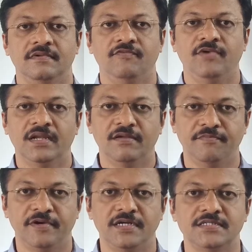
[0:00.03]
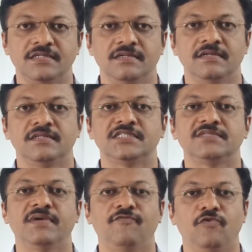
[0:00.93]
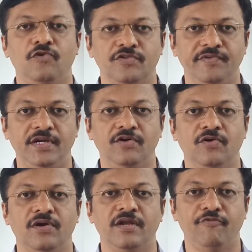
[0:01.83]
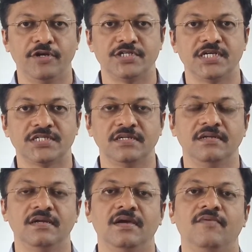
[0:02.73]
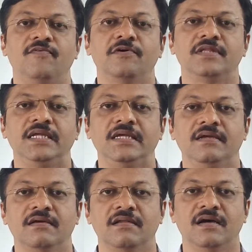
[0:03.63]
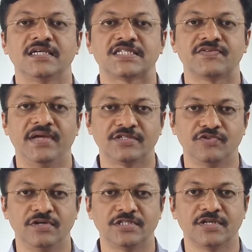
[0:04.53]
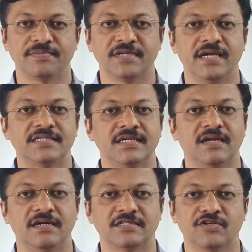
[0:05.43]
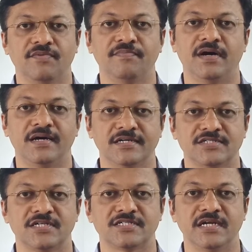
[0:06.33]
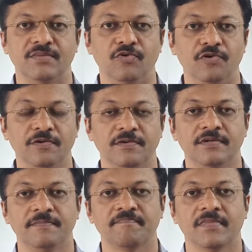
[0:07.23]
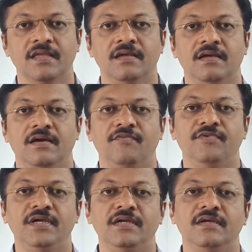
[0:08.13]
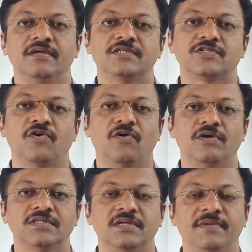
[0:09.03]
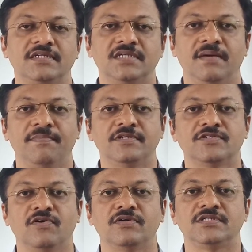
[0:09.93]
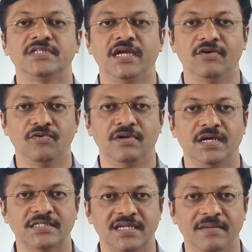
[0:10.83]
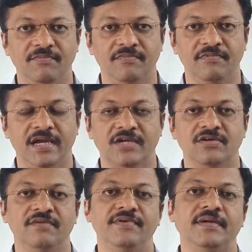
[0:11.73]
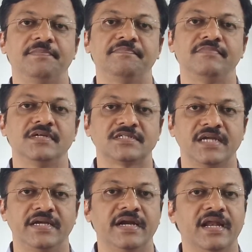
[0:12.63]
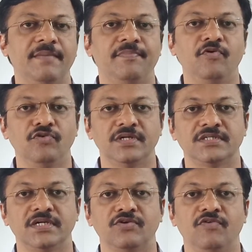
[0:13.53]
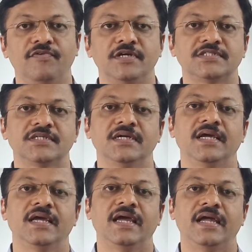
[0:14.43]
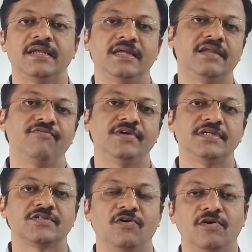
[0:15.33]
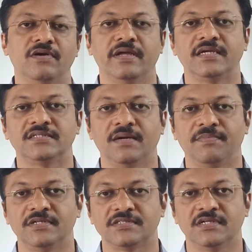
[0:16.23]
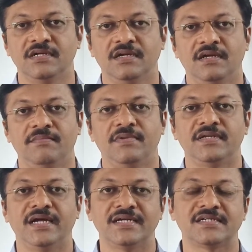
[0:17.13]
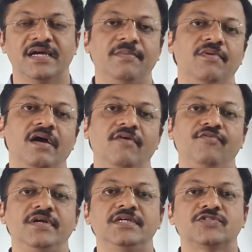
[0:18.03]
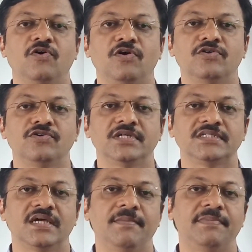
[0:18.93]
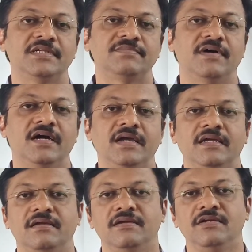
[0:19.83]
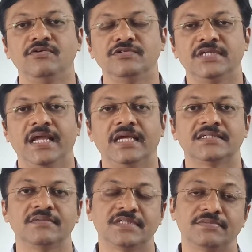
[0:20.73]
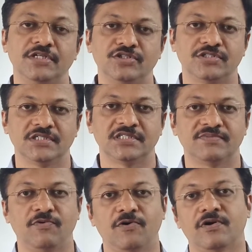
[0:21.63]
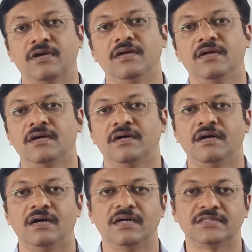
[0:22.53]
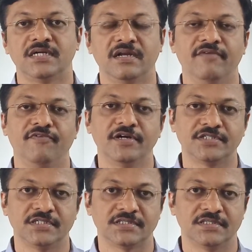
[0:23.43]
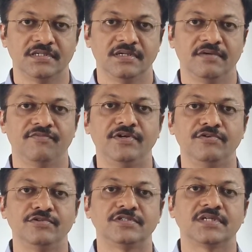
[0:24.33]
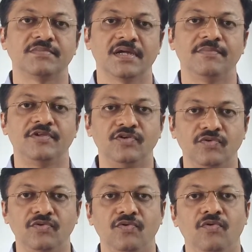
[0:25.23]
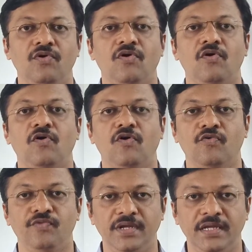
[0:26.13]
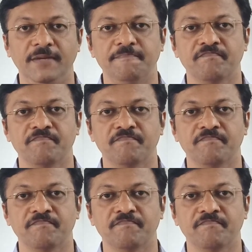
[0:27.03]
Welcome friends, this is my fourth video on differentiation for the class 12 students of Science and Arts of Maharashtra State Board. We solved some examples on chain rule last time. Actually we stated and proved the chain rule first and then we solved examples. At that time we solved those examples by using some substitutions for certain functions. We used sometimes u or v,